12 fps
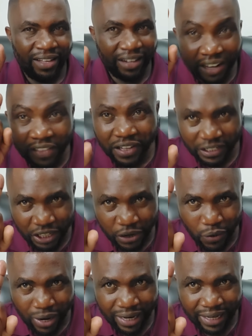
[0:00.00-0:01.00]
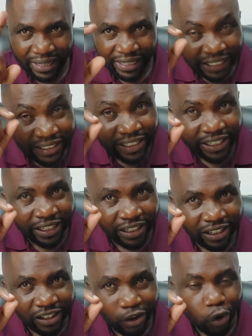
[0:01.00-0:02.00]
Rigathi Gachagua is
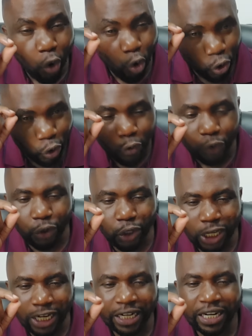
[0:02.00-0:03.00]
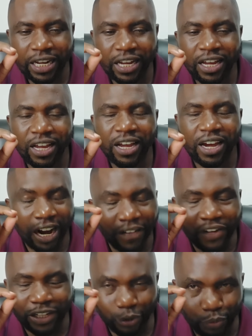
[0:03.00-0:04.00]
keen on
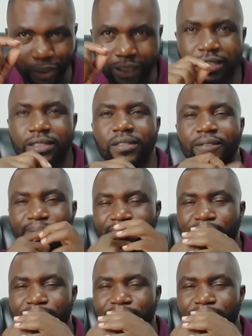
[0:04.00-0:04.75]
2032 politics.